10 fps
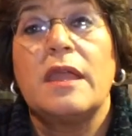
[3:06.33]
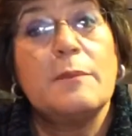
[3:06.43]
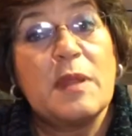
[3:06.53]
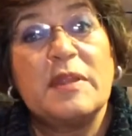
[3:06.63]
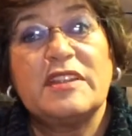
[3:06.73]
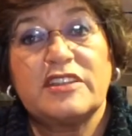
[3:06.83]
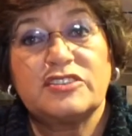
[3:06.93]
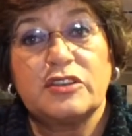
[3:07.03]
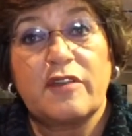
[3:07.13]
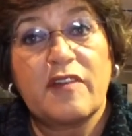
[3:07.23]

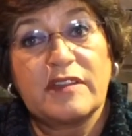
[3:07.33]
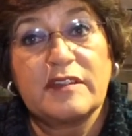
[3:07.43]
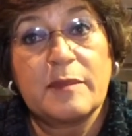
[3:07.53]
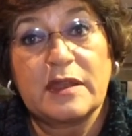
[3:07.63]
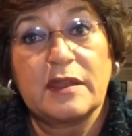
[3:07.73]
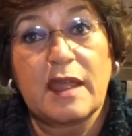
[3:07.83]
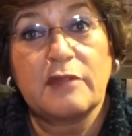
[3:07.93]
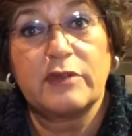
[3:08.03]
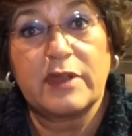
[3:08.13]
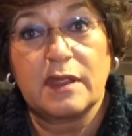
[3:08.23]
implementation of anti-money
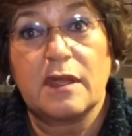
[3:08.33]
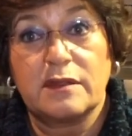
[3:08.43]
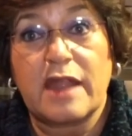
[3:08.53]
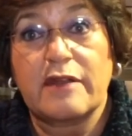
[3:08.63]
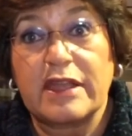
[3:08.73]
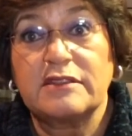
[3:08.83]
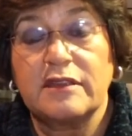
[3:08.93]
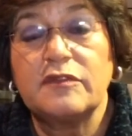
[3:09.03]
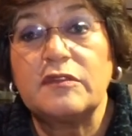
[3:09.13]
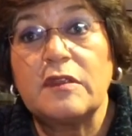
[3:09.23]
laundering
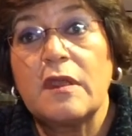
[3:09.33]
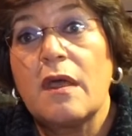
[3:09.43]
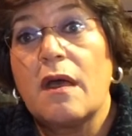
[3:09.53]
directives.